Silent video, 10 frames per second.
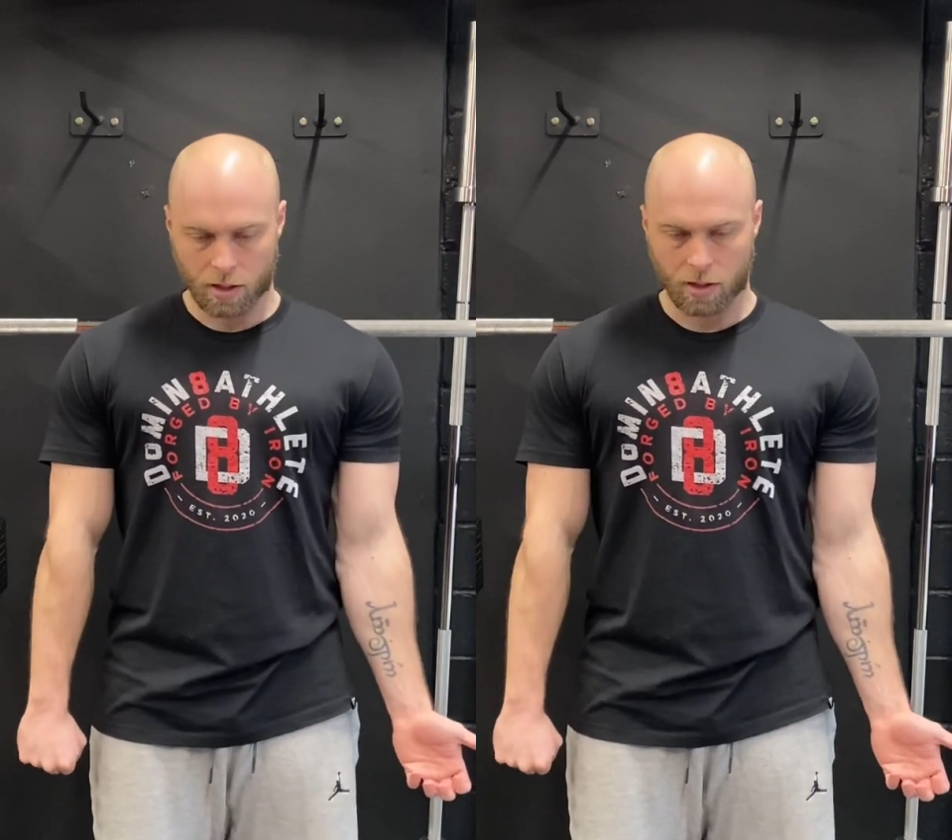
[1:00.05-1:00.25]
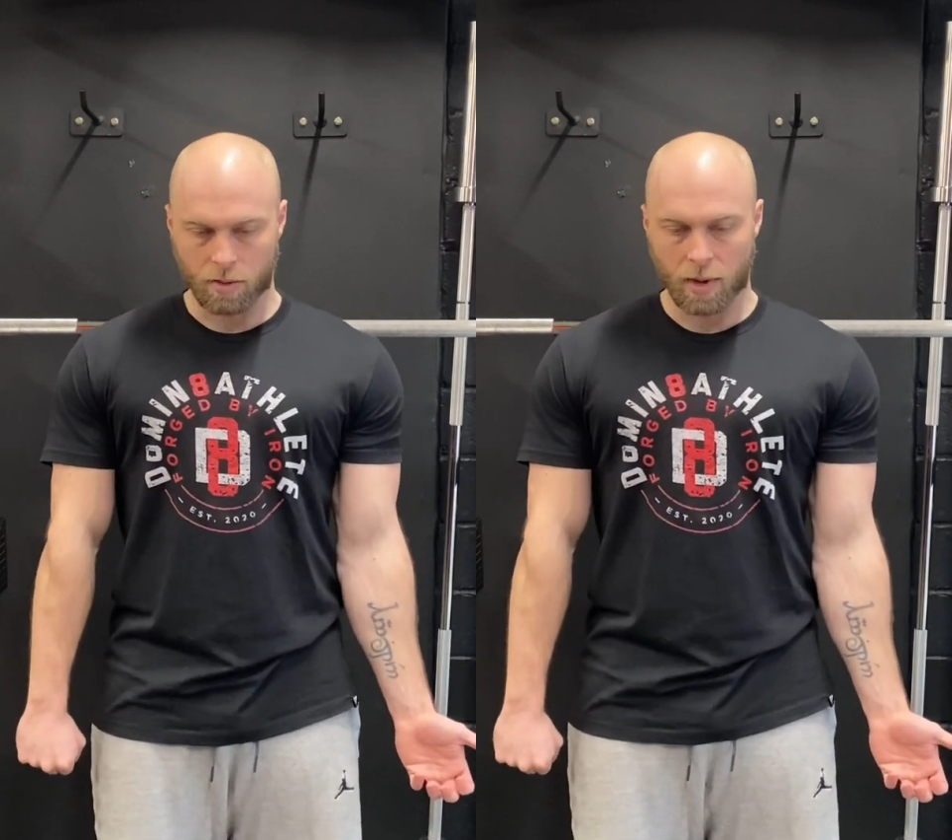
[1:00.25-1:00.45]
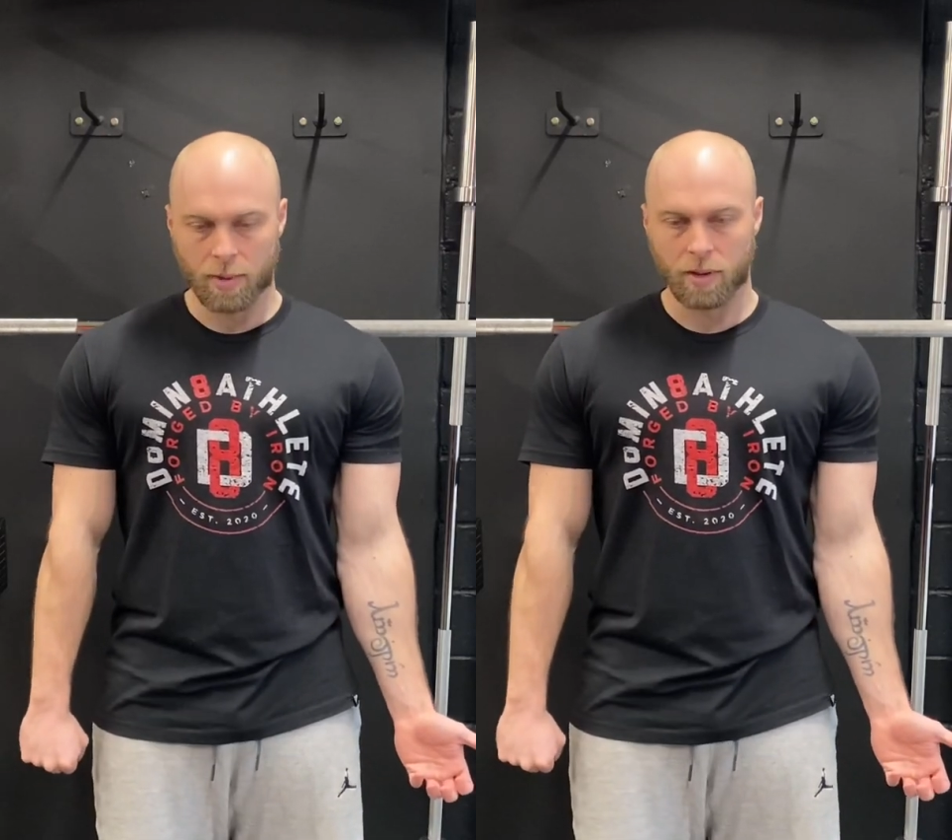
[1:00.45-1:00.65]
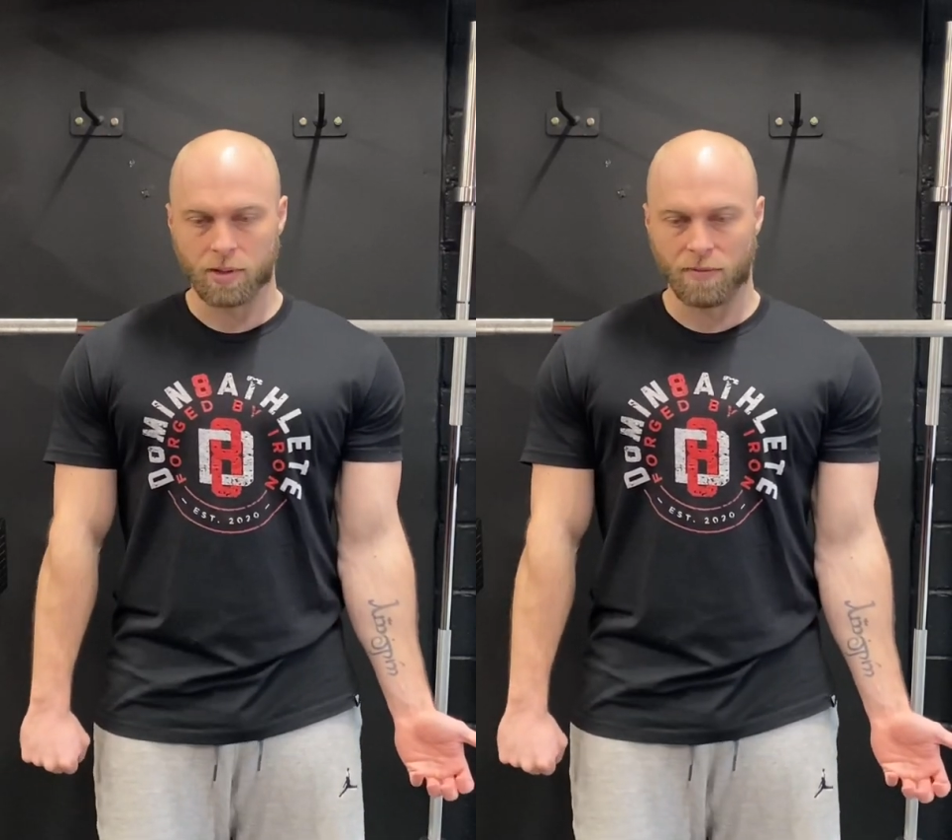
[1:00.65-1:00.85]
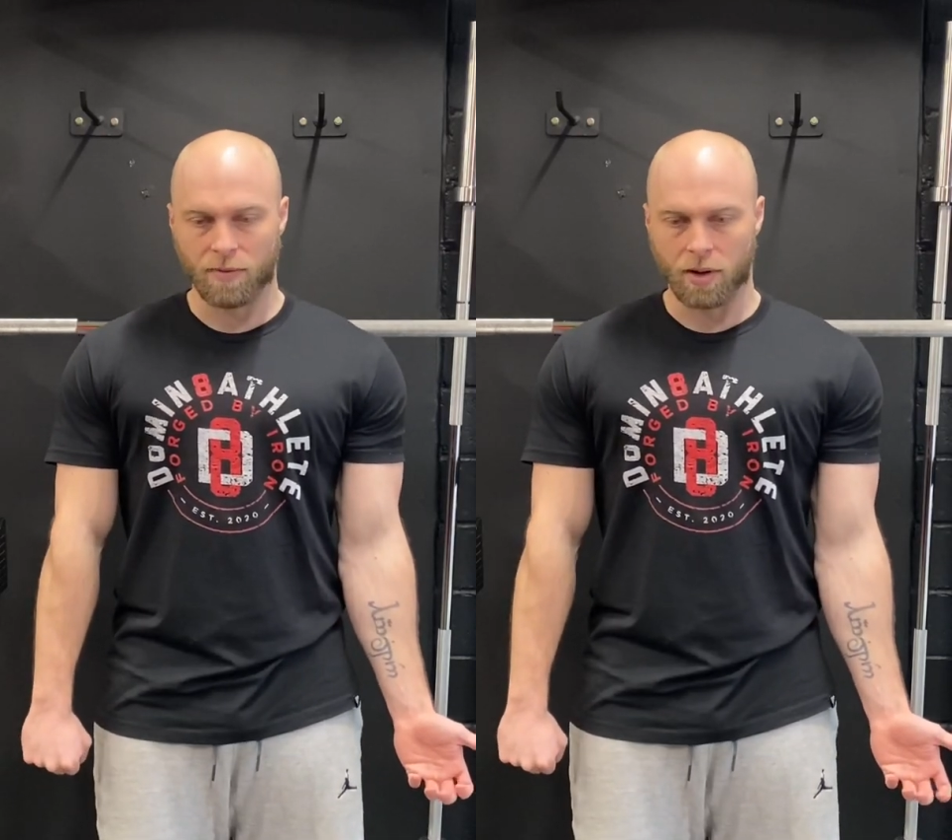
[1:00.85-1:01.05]
you may be able to
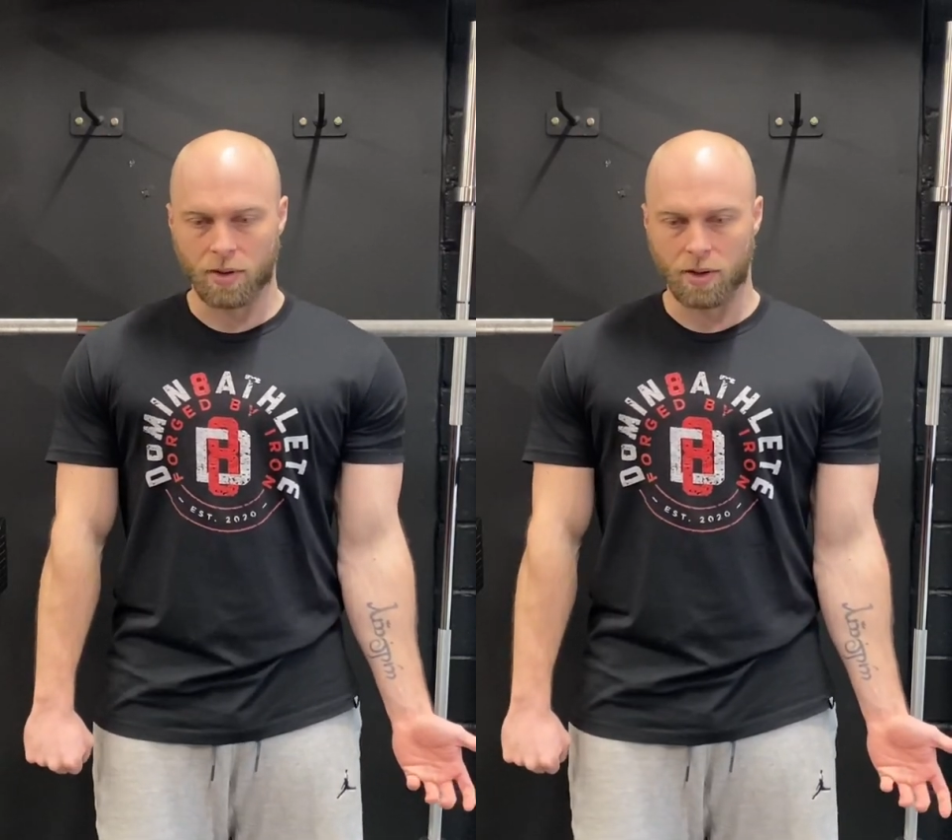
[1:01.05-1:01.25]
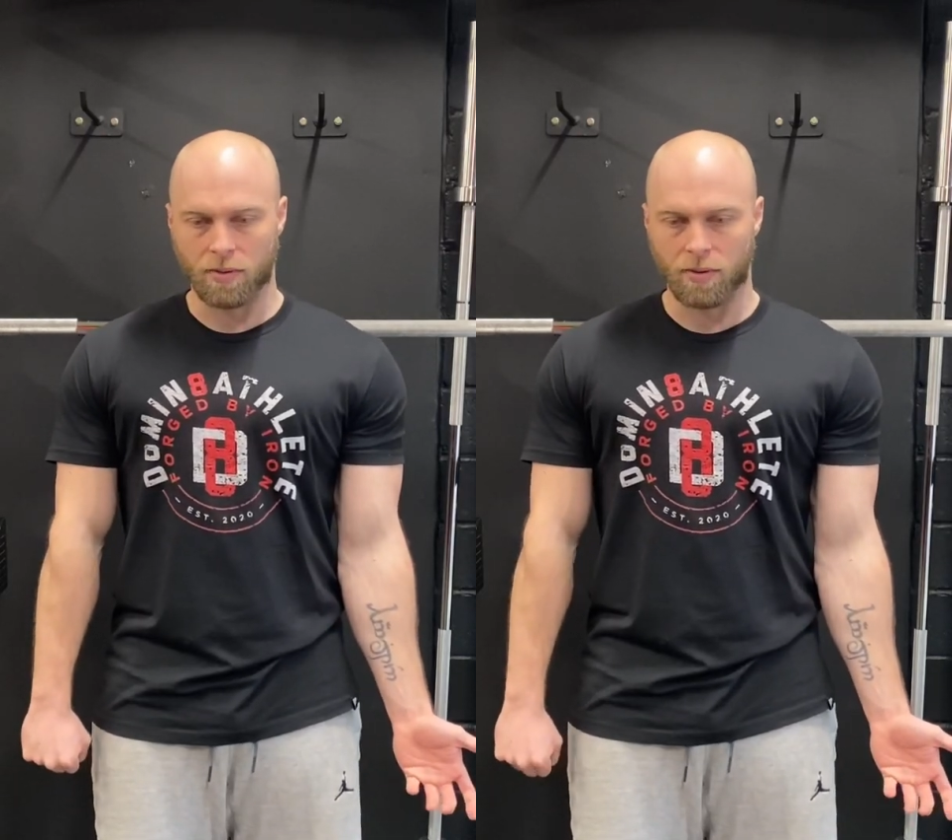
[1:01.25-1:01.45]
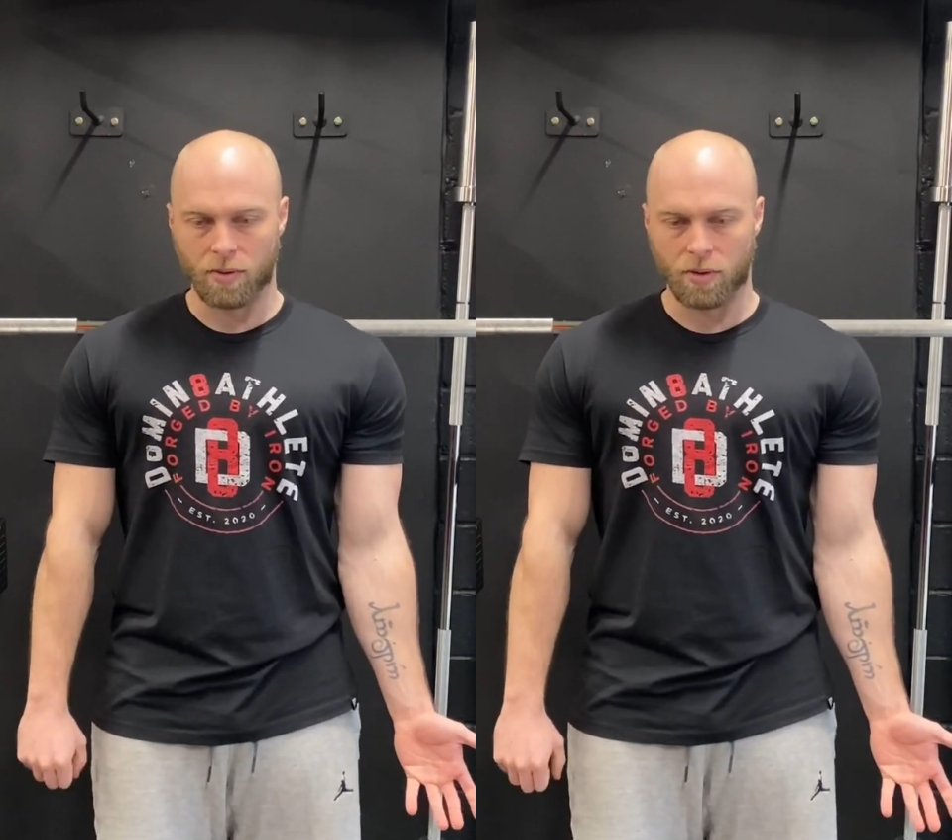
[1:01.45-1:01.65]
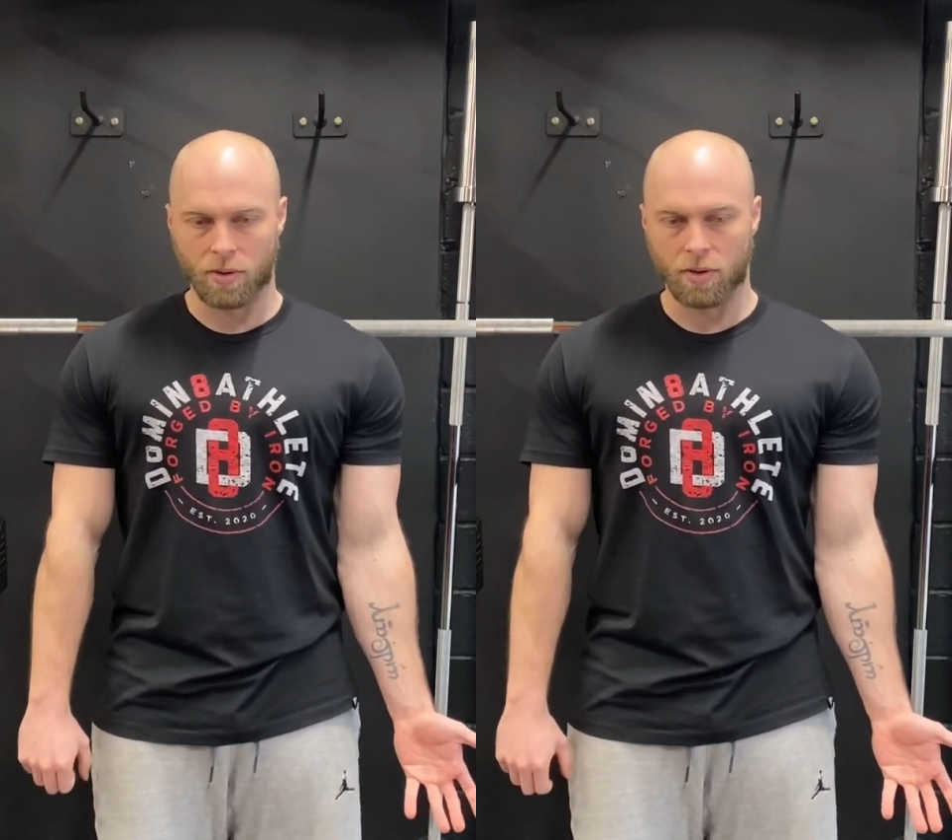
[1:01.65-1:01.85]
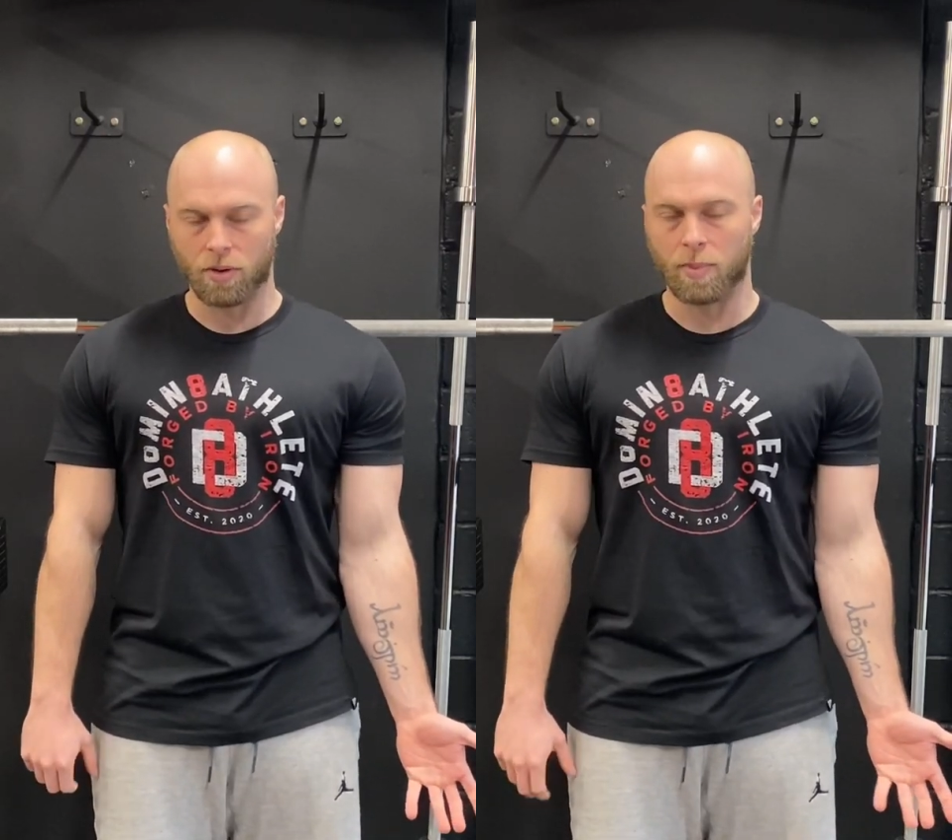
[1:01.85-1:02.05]
feel that you